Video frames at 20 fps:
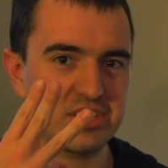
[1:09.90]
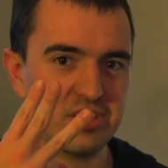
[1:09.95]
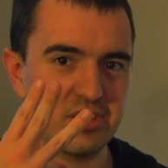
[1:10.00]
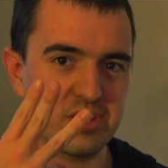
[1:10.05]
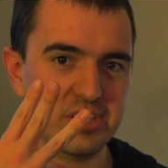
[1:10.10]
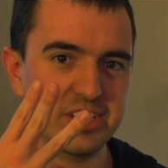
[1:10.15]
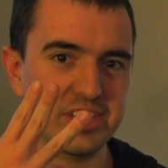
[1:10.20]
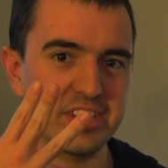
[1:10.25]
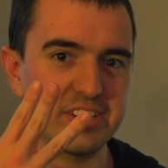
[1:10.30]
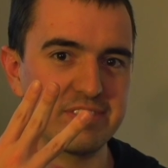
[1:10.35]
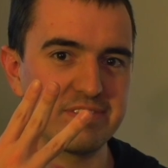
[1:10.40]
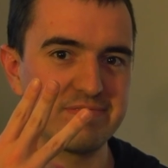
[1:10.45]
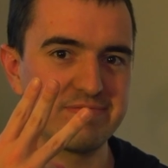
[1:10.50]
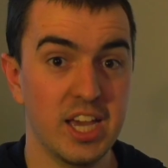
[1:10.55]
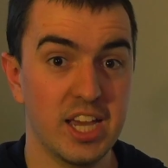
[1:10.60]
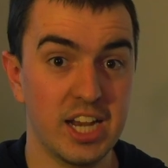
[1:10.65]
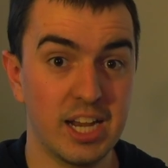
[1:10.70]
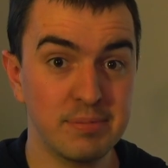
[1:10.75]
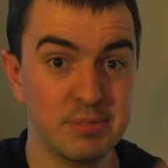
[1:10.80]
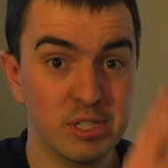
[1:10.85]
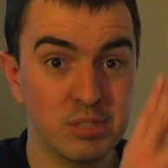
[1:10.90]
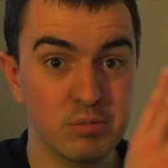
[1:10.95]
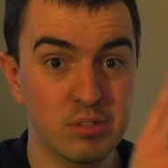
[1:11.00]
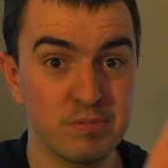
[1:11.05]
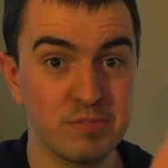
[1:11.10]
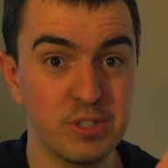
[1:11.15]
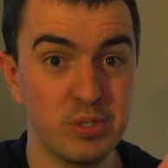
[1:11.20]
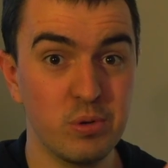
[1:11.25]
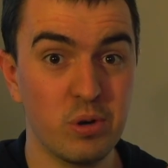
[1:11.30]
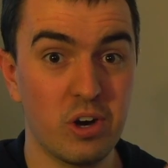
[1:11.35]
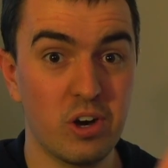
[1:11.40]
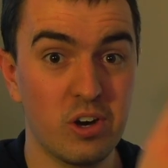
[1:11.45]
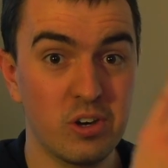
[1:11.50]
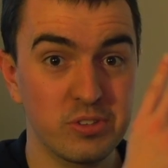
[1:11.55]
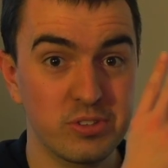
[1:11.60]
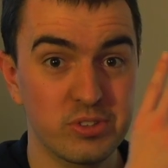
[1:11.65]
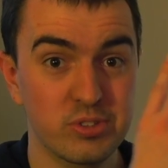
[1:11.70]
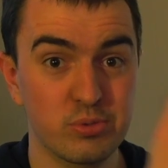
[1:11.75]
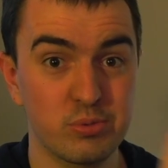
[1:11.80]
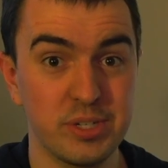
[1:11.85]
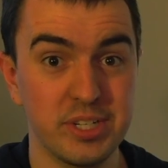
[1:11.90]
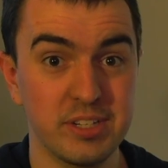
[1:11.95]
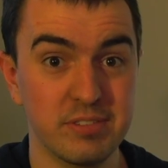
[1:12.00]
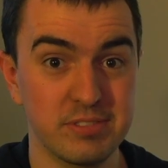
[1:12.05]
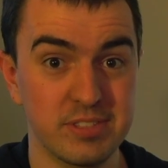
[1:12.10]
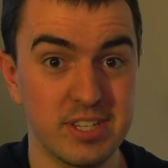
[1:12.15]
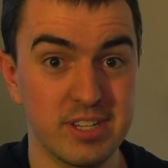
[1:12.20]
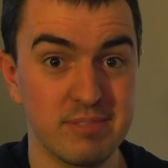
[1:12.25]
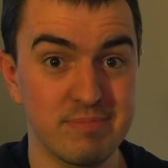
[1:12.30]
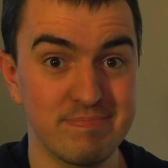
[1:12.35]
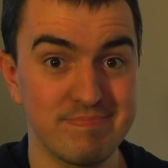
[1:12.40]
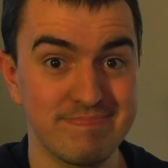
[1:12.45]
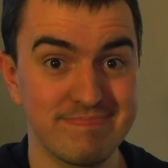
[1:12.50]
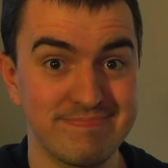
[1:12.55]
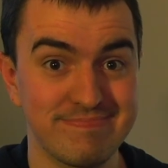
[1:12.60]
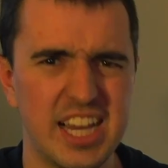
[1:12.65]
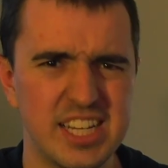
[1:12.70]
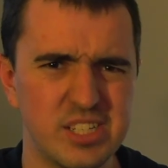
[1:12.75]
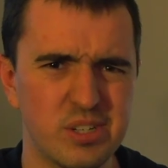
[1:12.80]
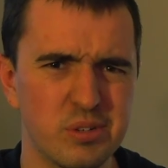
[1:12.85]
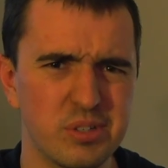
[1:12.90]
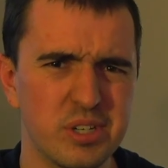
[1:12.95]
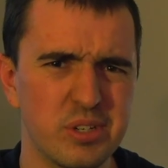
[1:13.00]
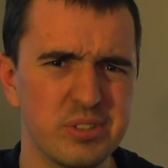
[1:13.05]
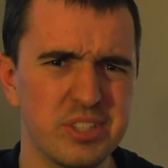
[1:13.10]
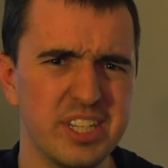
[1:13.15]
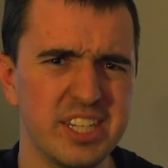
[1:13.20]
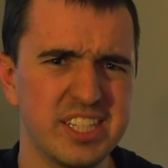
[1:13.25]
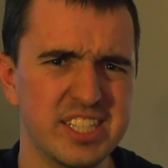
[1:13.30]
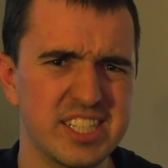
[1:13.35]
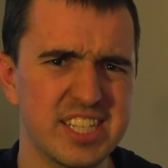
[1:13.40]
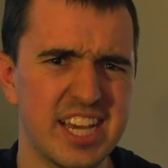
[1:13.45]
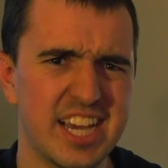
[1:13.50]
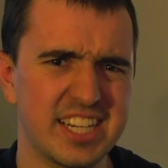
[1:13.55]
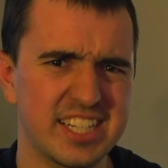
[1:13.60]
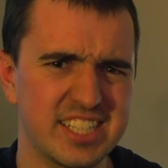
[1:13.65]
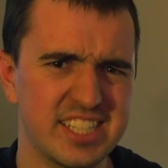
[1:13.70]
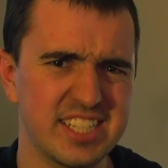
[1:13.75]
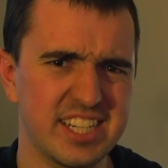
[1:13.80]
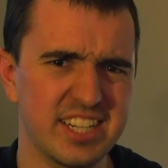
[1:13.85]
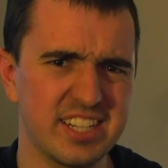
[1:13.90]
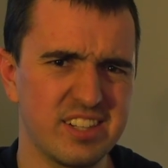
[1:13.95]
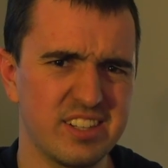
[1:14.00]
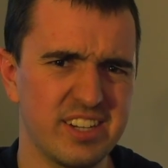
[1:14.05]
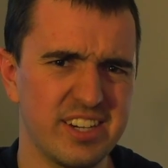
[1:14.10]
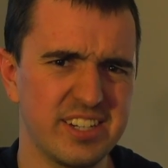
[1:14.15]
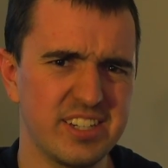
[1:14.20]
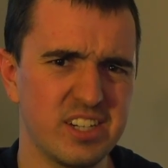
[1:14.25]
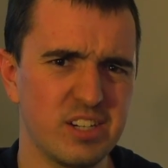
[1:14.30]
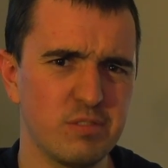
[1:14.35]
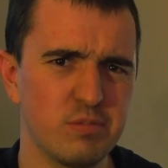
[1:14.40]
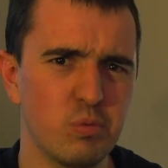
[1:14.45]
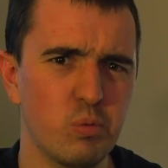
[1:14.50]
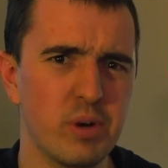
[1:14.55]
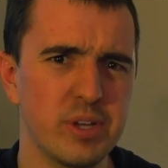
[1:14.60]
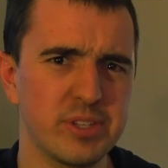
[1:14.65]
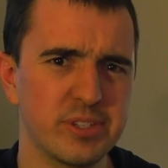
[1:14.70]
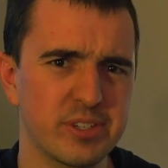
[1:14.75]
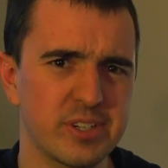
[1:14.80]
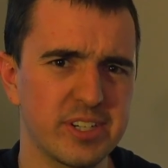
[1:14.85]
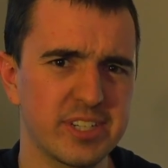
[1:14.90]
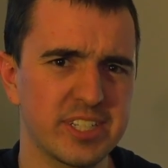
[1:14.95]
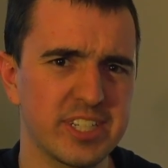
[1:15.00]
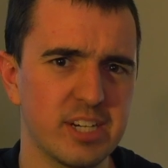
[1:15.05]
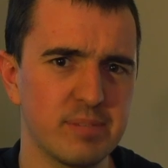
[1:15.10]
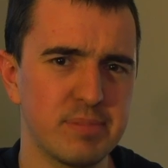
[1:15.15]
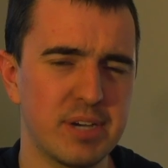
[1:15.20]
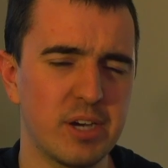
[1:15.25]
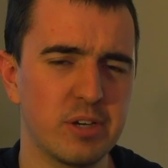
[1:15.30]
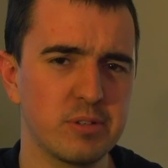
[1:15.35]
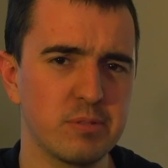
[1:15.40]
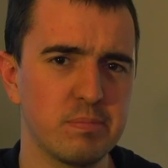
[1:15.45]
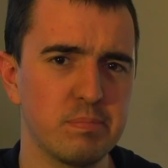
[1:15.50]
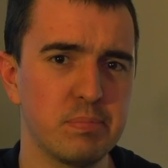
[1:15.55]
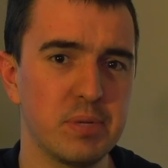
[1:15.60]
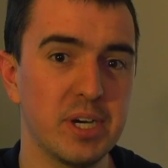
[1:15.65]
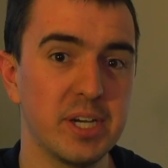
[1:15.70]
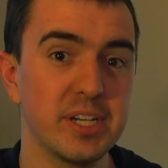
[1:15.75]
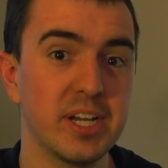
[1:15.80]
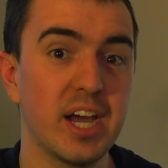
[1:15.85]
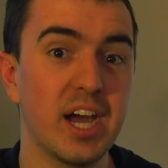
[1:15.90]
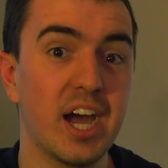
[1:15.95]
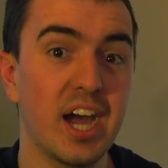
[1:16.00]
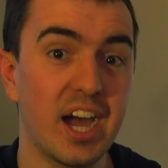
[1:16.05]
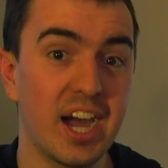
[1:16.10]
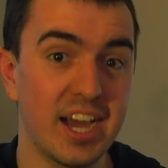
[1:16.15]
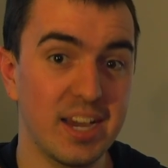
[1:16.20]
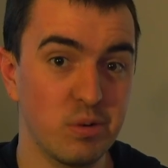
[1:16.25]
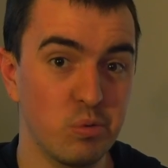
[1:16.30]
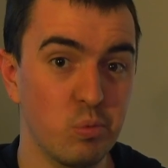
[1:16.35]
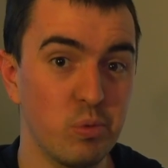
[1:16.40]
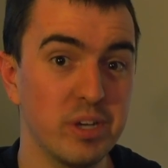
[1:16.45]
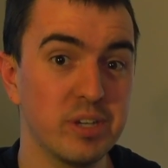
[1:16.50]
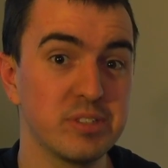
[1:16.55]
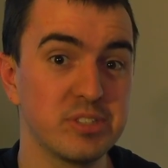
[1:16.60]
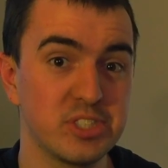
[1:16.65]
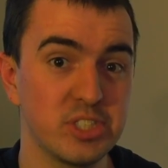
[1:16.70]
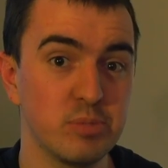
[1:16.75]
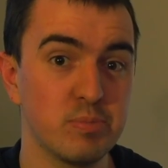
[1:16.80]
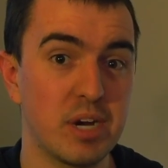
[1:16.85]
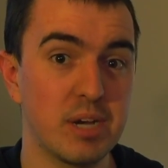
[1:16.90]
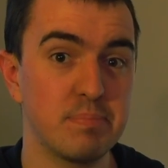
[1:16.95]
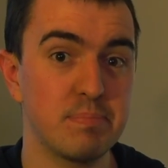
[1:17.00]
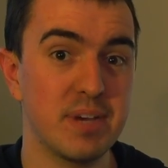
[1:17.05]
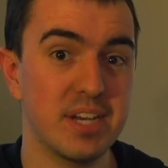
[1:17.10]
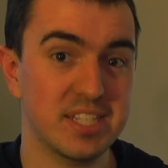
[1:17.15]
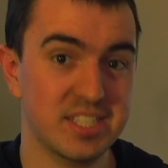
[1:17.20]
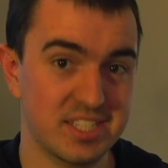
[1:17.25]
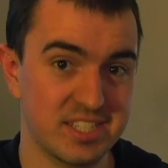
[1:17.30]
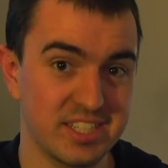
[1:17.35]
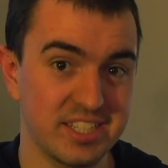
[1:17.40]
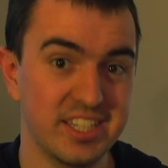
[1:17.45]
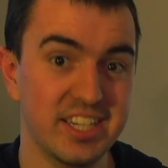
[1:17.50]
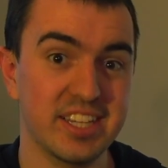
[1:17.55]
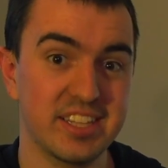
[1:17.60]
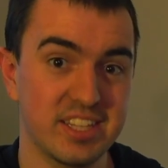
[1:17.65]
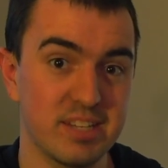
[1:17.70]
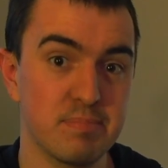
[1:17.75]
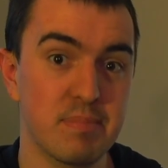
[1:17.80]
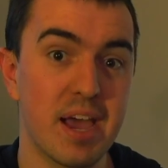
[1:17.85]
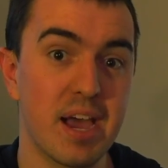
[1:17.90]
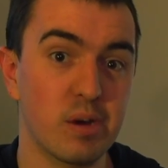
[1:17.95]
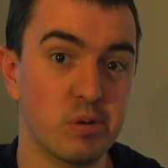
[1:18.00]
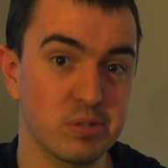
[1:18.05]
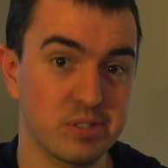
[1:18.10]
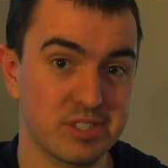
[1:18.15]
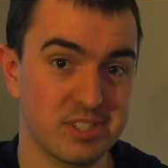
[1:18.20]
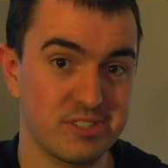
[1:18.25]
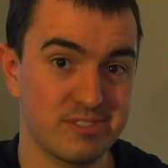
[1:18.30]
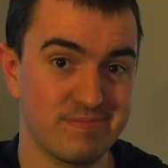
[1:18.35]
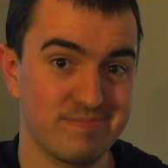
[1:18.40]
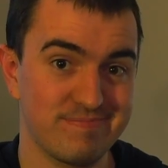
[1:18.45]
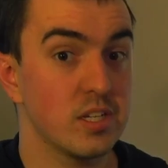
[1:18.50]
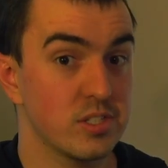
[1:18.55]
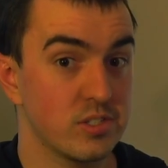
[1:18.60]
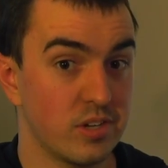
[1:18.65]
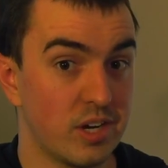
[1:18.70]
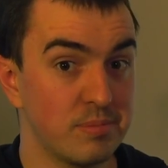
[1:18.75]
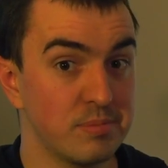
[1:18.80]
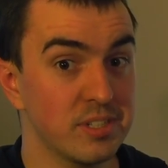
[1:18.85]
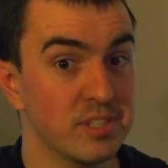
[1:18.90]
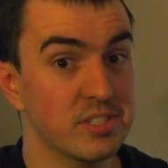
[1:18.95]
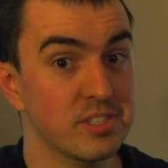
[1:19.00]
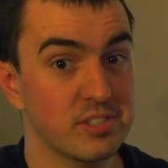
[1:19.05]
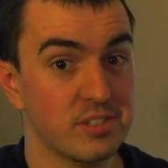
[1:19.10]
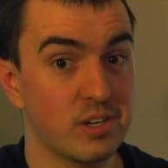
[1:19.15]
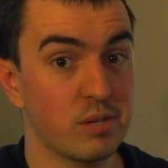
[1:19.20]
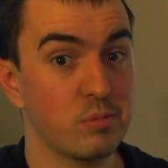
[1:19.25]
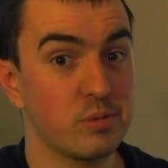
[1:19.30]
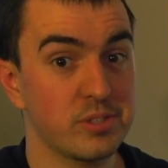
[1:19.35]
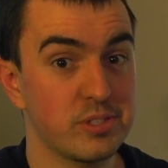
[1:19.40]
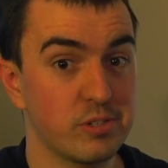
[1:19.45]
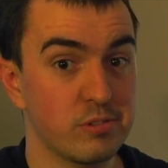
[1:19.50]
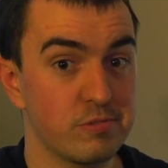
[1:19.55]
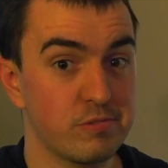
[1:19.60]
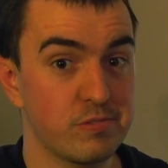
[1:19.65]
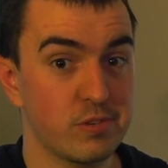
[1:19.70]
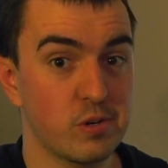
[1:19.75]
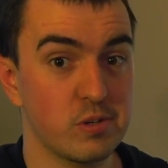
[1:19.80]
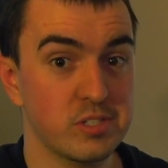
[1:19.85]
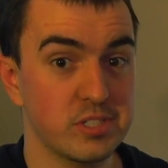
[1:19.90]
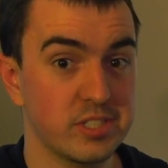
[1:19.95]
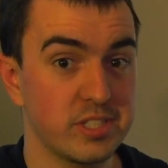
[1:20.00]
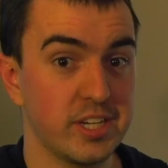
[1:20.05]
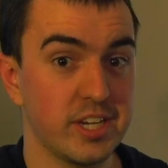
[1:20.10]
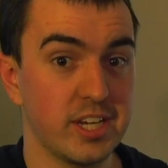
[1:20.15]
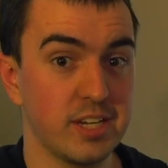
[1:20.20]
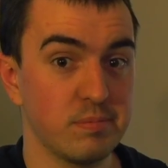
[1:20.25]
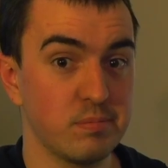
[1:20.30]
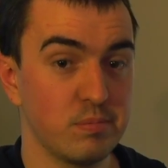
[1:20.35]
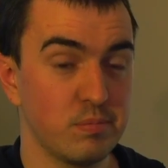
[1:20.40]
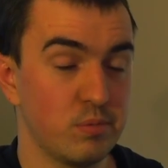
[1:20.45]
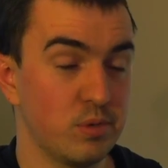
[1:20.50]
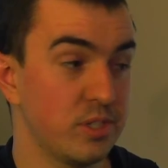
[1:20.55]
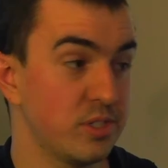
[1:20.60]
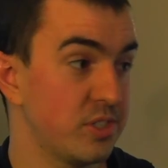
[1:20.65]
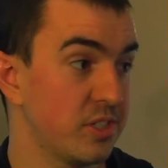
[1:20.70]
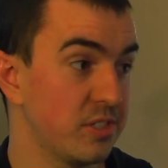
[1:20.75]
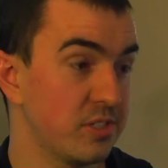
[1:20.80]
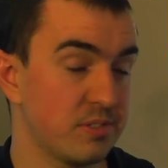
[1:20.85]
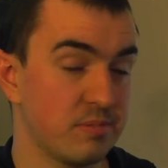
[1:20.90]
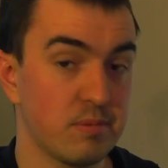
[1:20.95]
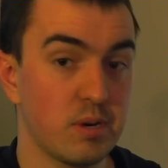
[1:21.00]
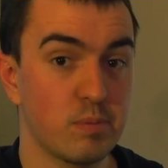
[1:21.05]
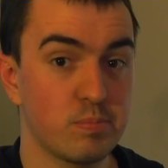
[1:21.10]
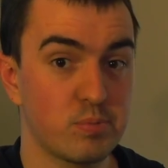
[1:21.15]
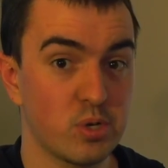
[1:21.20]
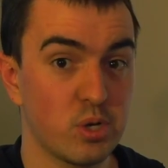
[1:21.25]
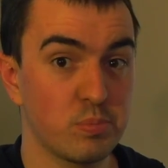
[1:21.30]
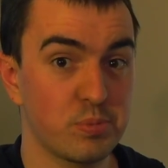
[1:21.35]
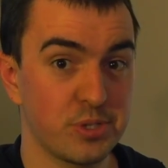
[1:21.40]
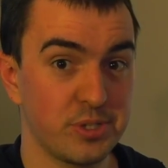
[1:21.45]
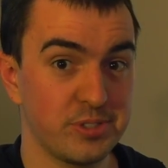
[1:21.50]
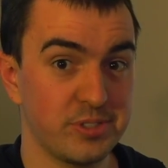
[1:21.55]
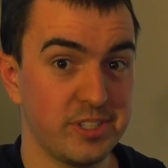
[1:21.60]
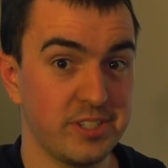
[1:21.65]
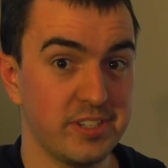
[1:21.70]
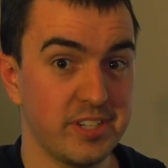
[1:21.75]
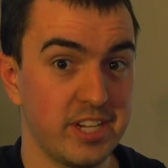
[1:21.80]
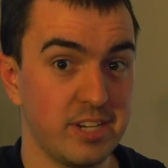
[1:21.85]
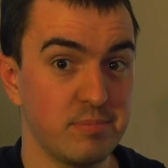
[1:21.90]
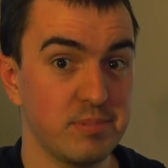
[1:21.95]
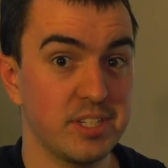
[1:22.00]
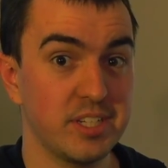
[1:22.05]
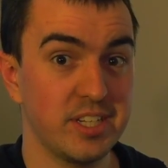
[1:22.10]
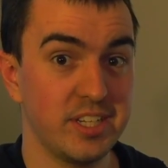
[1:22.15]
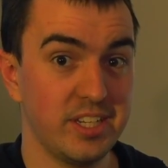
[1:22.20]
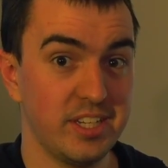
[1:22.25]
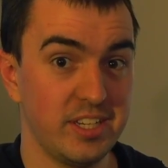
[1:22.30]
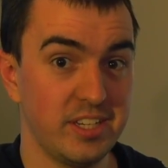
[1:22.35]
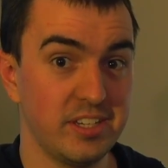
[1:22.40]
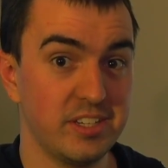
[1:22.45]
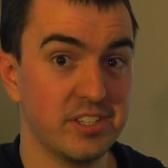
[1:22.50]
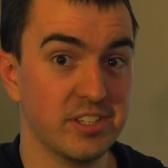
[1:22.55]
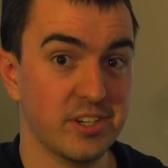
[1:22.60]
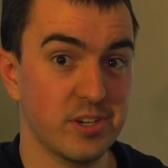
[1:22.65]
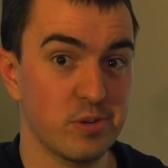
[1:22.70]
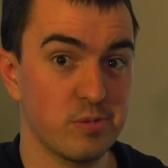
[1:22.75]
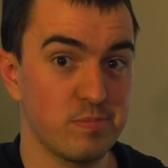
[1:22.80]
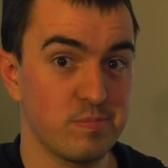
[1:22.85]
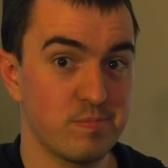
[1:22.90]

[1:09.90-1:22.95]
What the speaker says: Guardian. And I'm going to review all 3 of them. I don't know the exact deadline of when they're going to come out, but I will do my best to get them out. So I'm going to start with their first game, which is appropriately named Ico.